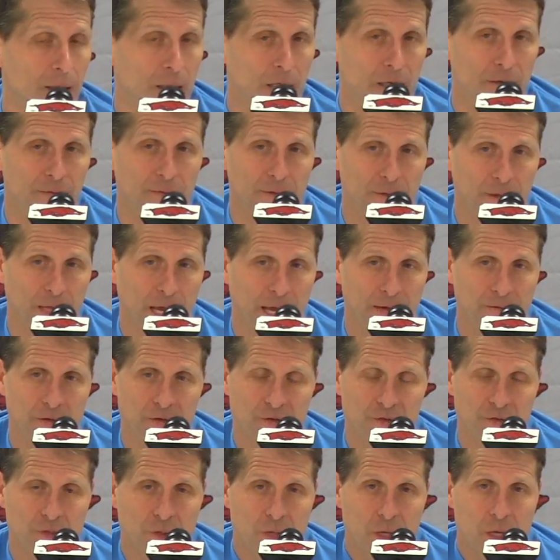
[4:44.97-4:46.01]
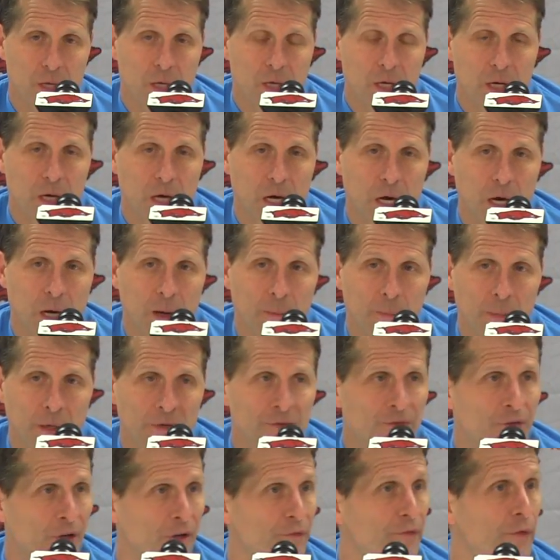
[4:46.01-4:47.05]
Ethan gave us a
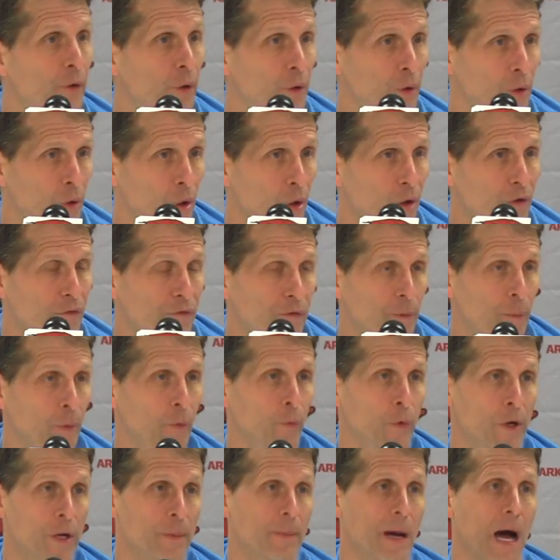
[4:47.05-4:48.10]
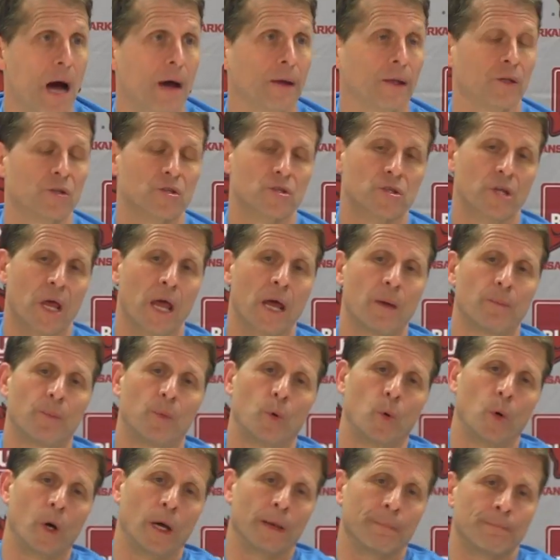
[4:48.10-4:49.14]
different look from a rebounding
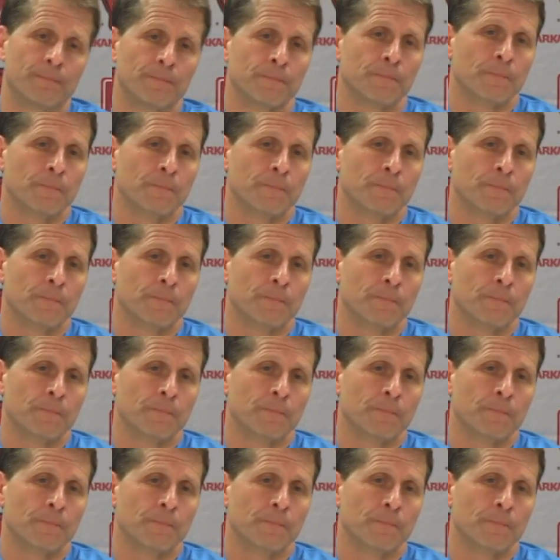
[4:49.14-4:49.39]
standpoint.